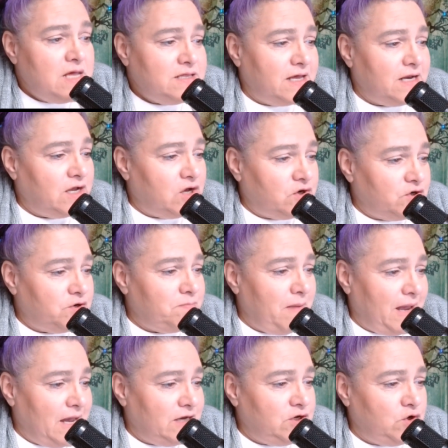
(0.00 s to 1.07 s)
that honored a
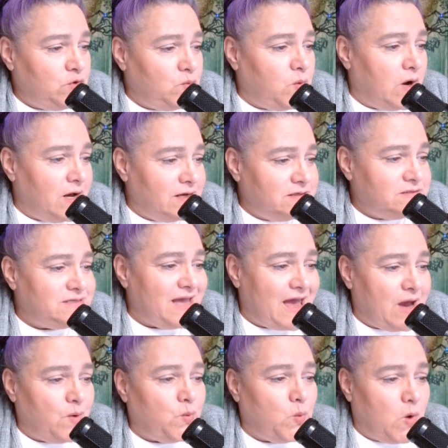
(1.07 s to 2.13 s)
man who was,
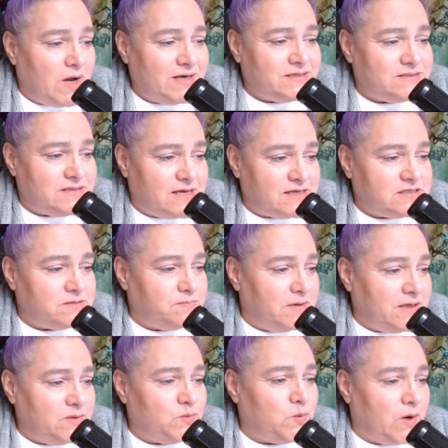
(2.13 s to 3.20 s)
at one
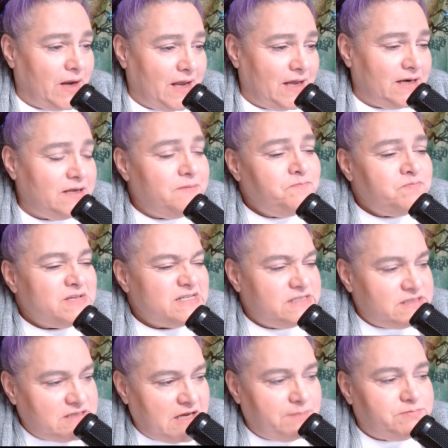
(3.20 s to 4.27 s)
assessment read,
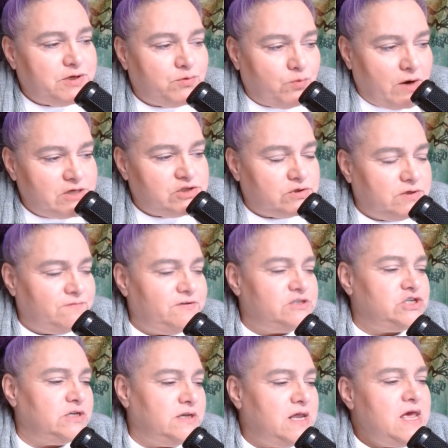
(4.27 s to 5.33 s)
steeped in racial
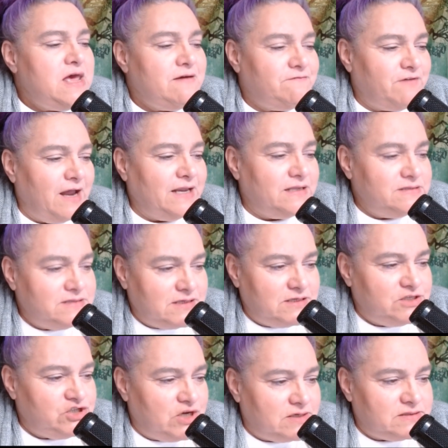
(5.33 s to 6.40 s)
division, violence, and
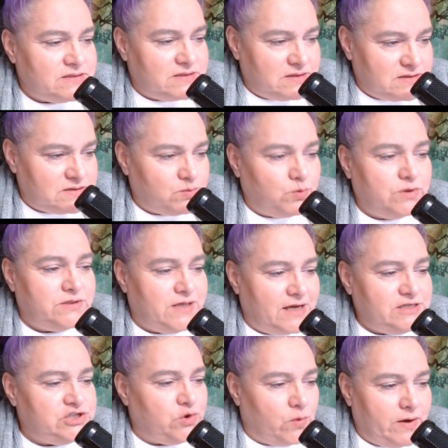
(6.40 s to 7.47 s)
injustice. Would they
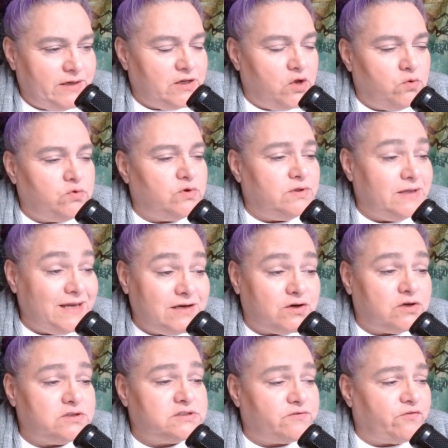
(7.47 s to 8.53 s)
join local
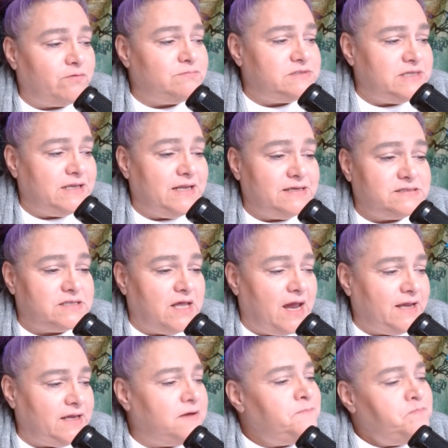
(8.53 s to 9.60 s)
leaders from cities
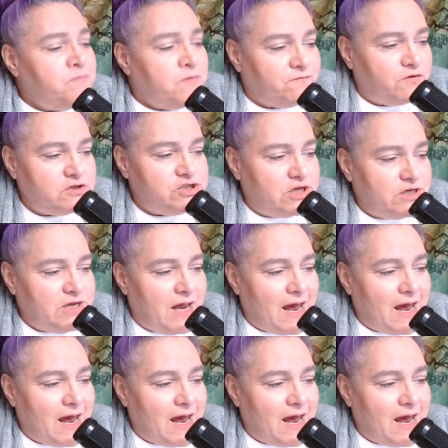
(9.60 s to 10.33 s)
like Virginia,